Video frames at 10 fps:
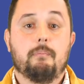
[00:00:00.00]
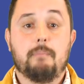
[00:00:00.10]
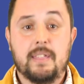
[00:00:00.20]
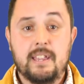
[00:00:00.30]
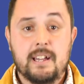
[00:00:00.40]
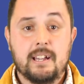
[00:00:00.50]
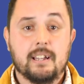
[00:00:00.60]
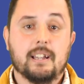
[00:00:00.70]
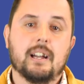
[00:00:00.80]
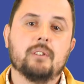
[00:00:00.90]
Medina
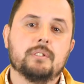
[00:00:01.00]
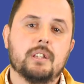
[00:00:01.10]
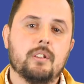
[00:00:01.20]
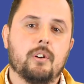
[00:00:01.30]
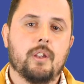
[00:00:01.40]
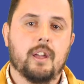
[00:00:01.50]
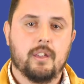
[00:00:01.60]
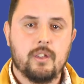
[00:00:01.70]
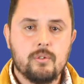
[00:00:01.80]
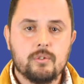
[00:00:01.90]
counted on a
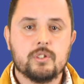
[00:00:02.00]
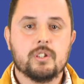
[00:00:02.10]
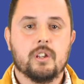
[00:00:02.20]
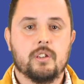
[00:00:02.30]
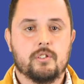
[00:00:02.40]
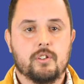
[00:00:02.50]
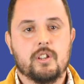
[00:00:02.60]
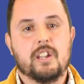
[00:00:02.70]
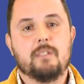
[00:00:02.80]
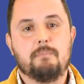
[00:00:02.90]
huge
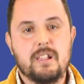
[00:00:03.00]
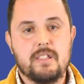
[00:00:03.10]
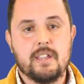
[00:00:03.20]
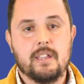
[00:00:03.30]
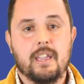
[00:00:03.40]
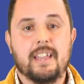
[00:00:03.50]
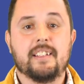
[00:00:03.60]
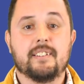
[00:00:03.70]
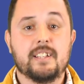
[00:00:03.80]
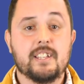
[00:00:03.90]
historical building in
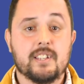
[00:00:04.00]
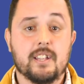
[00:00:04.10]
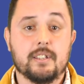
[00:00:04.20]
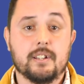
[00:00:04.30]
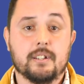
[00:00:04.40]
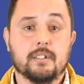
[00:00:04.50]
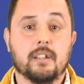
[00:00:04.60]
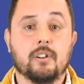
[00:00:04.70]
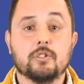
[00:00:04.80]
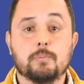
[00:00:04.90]
its city center,
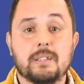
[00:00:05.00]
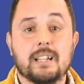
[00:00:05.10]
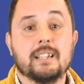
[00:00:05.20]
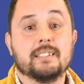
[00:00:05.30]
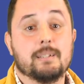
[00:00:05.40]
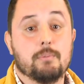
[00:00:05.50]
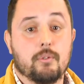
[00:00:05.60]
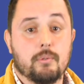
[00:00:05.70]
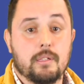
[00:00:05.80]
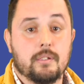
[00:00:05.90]
the Hospital
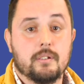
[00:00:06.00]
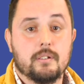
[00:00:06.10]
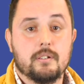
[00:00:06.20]
Simón Ruiz.